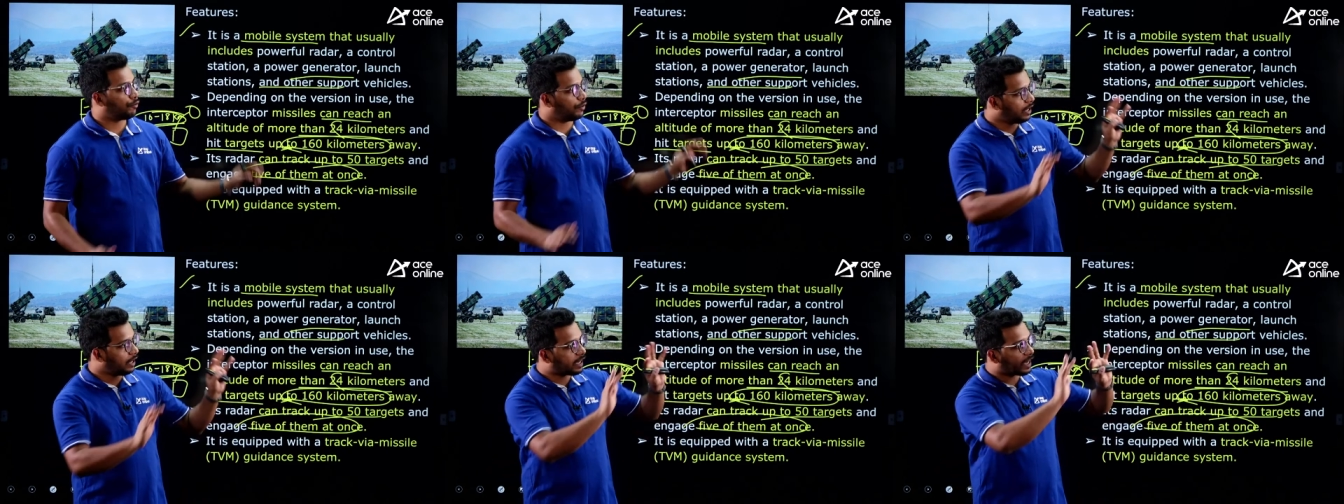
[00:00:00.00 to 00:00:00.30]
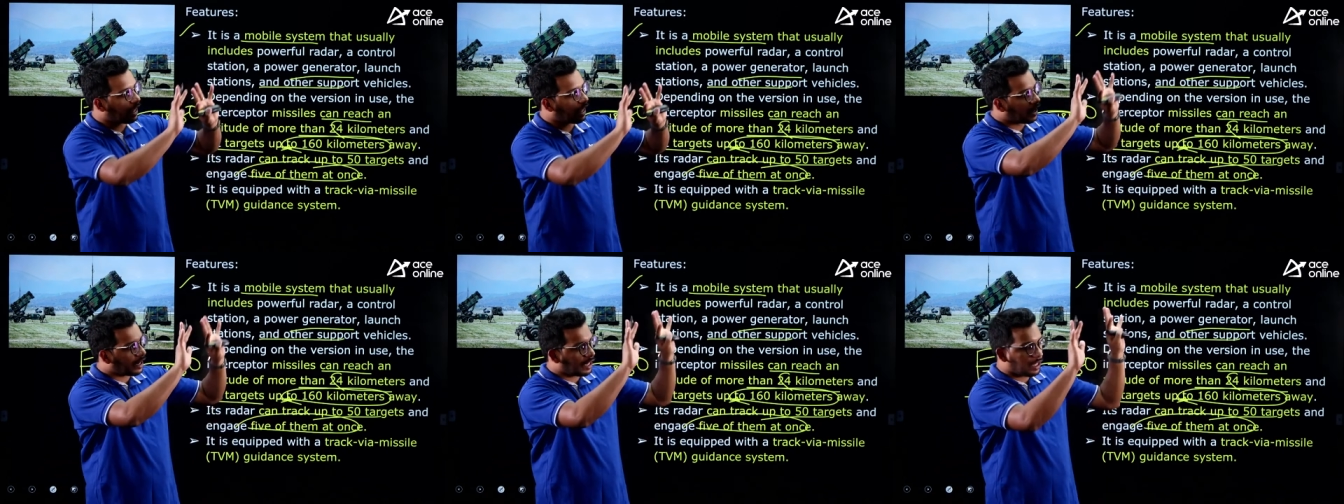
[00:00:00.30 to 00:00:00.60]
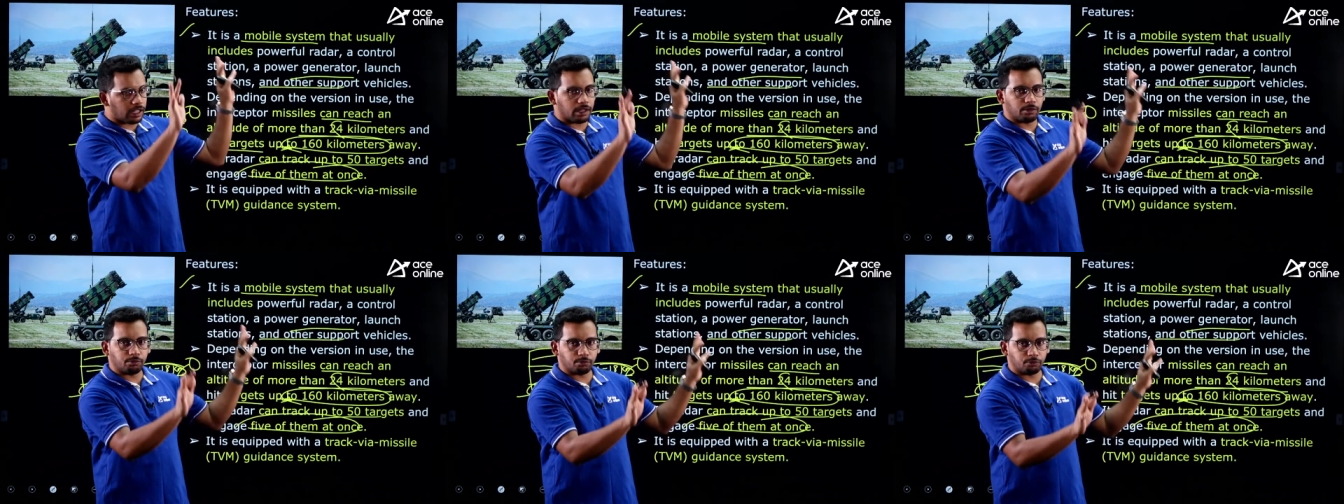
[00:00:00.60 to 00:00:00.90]
It can
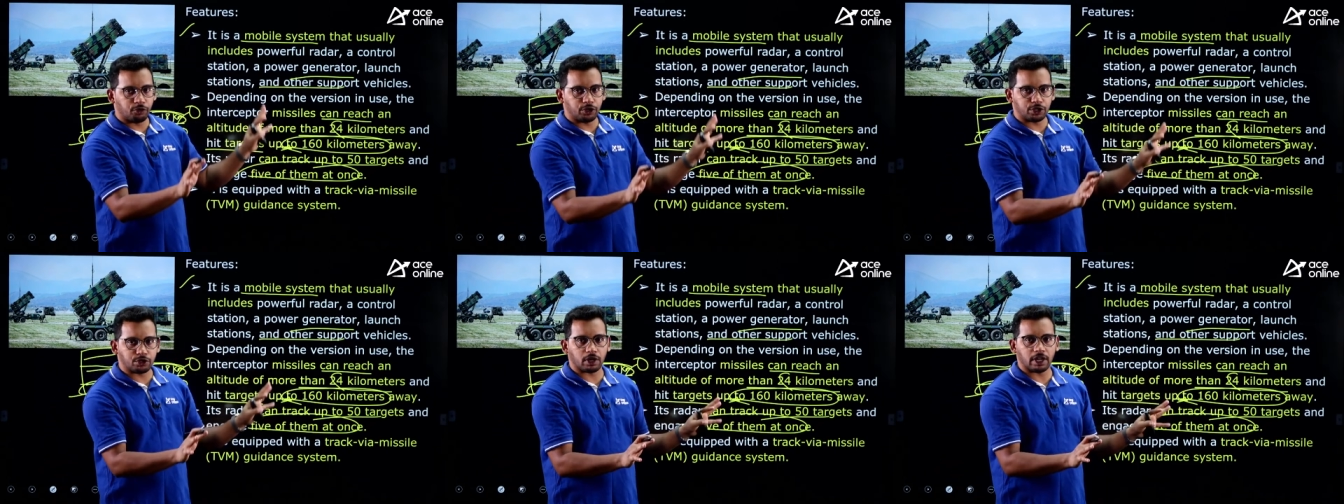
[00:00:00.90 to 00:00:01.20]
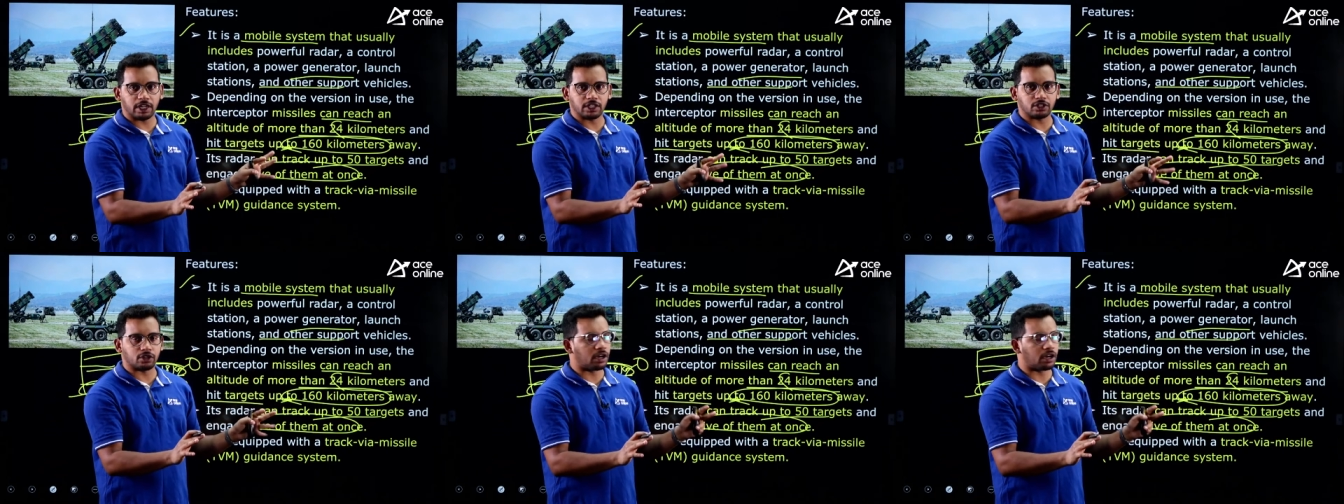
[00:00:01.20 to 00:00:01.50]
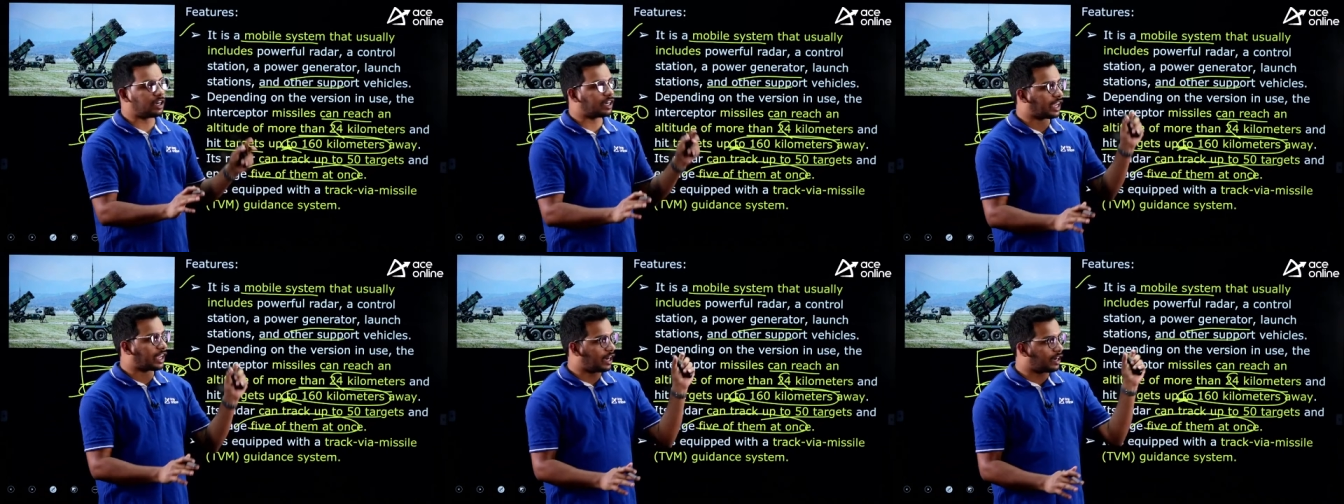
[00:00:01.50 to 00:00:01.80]
visualize or
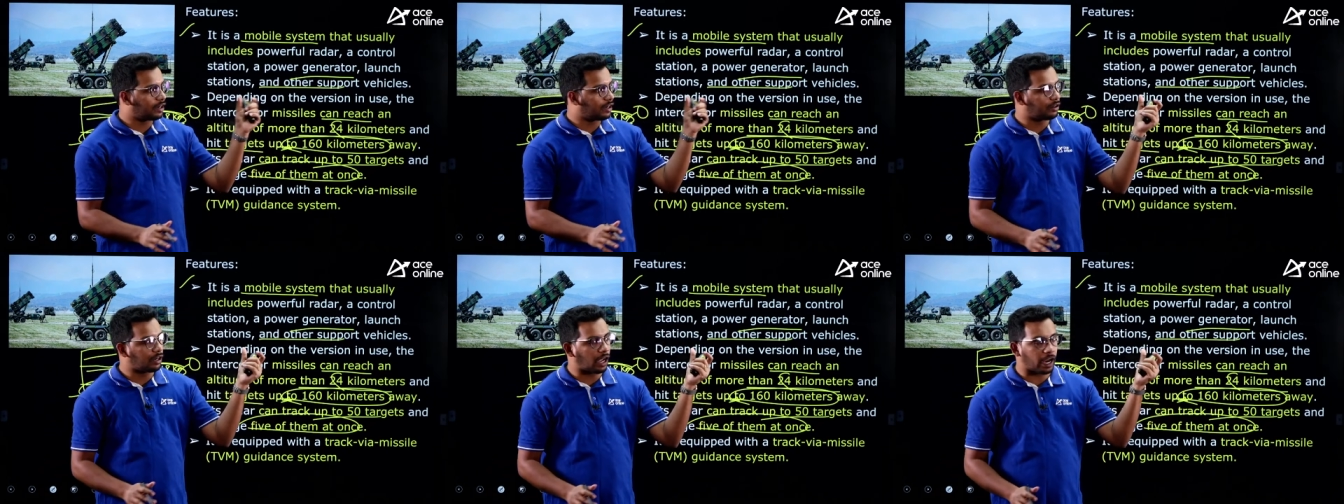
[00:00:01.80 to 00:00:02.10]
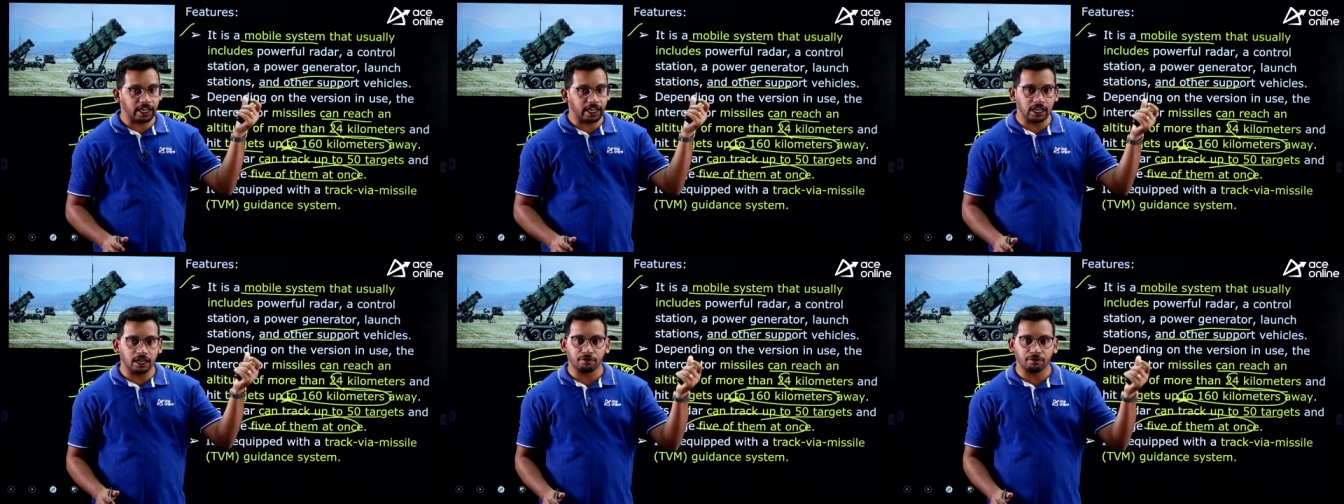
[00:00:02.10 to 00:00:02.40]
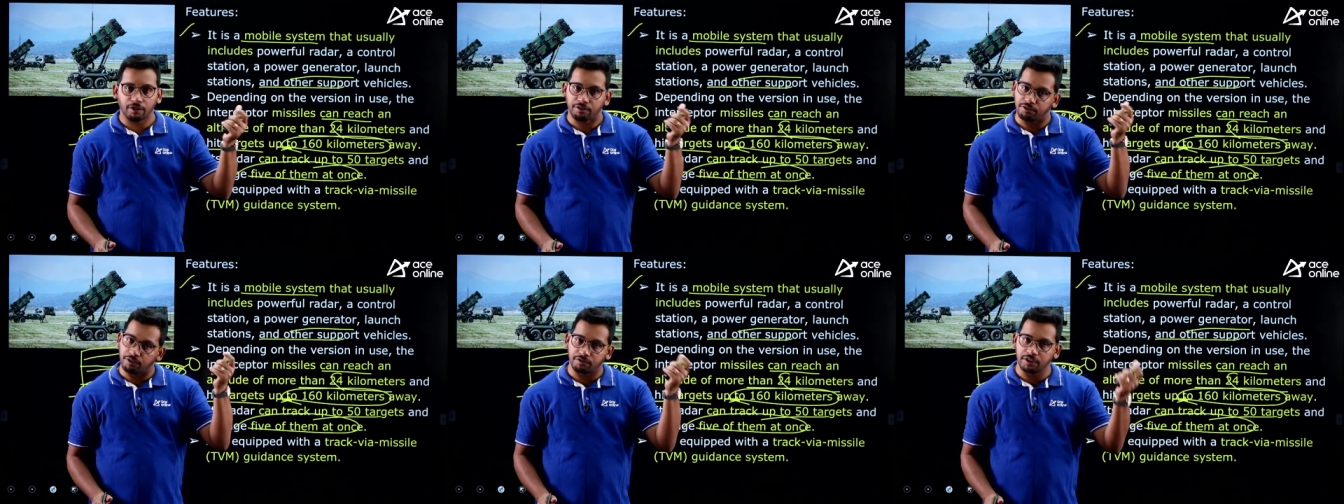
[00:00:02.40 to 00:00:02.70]
it can
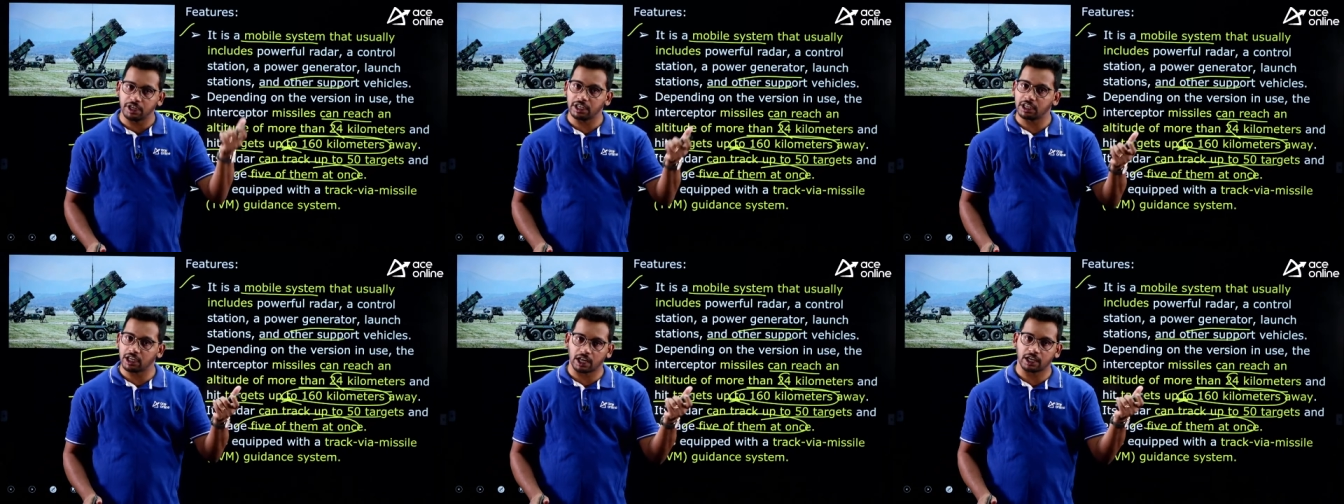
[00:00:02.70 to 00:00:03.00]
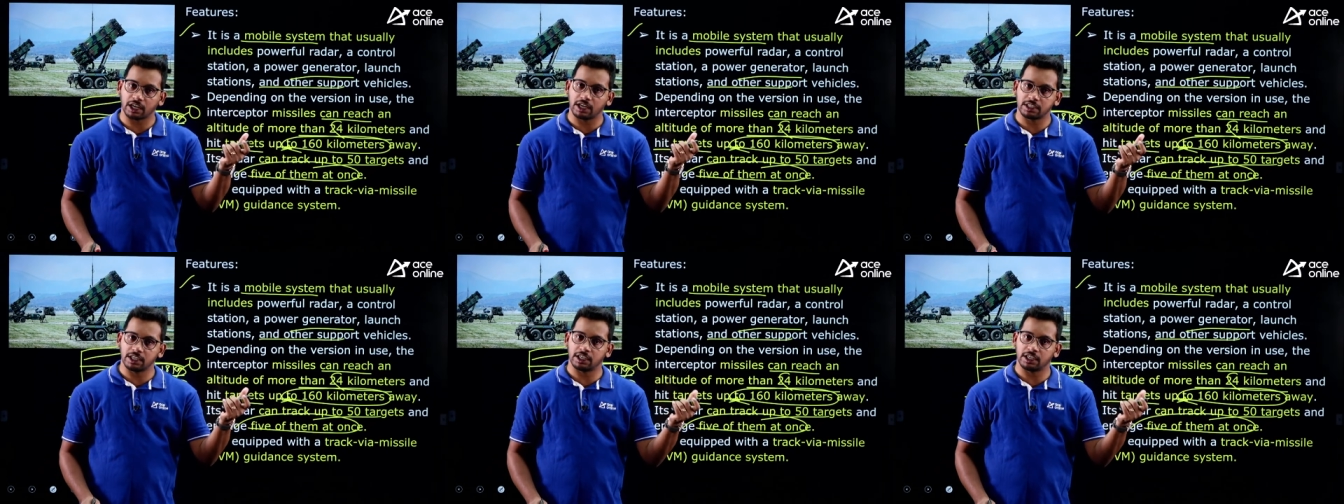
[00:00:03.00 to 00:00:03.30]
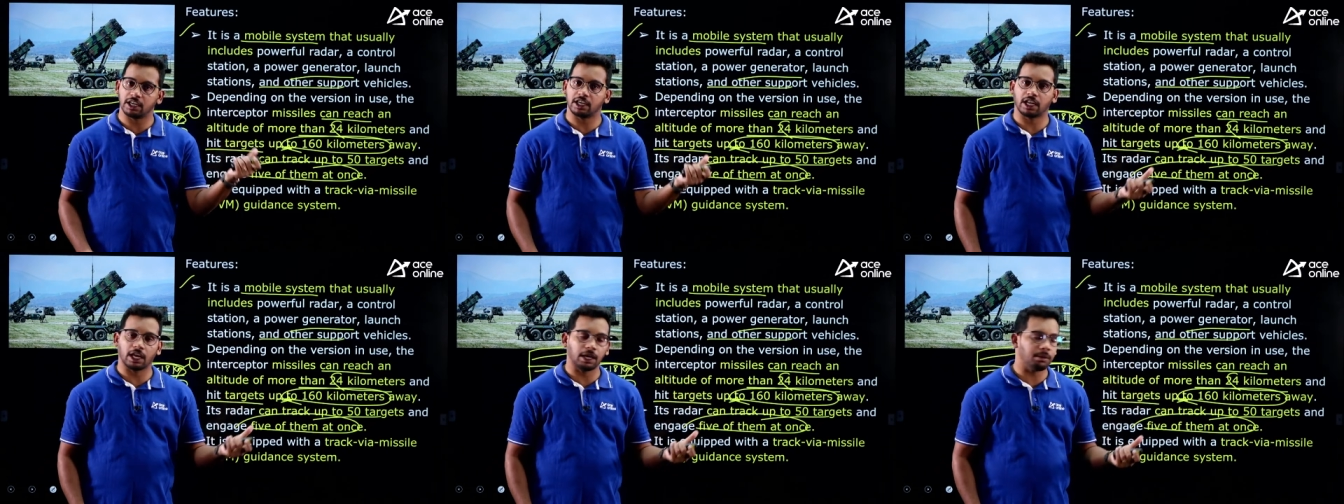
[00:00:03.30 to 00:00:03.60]
identify 50 targets
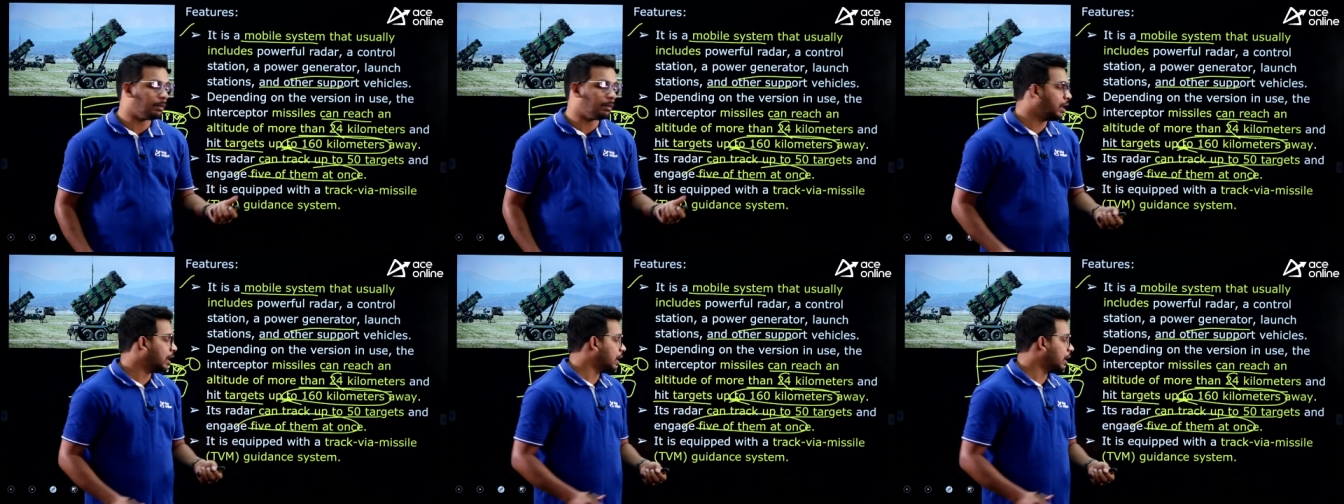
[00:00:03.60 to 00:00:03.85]
at a time